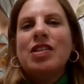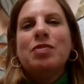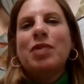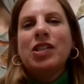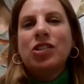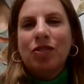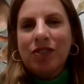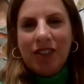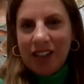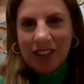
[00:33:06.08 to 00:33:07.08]
costs as much
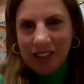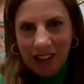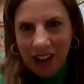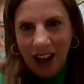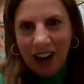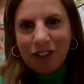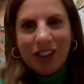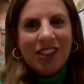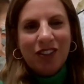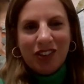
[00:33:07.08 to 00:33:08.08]
as
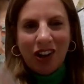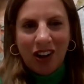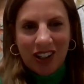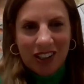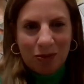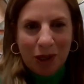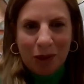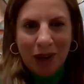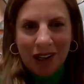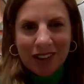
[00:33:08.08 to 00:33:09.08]
hundreds of dollars
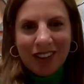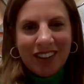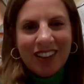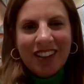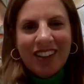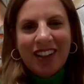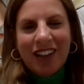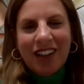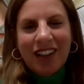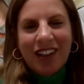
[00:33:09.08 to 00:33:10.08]
per mm-hmm. bottle. Mm-hmm.
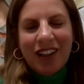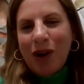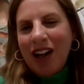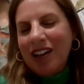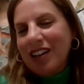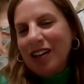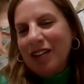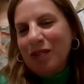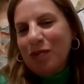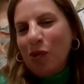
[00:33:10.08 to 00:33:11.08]
While
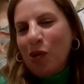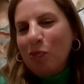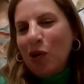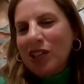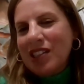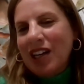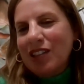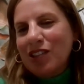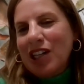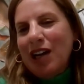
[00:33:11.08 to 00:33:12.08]
in more
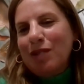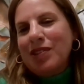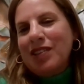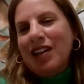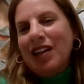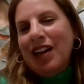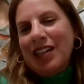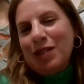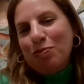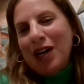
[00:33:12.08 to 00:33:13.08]
modest Kiddush
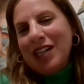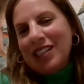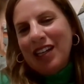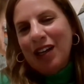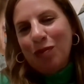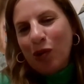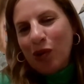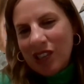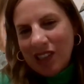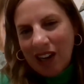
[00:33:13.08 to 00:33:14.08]
less pricey and
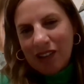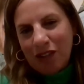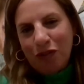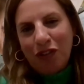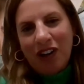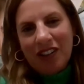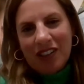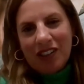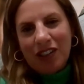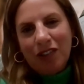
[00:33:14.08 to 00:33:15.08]
more standard fare
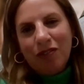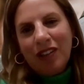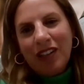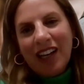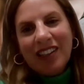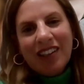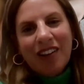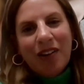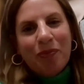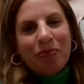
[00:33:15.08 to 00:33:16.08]
is served. Yet mm-hmm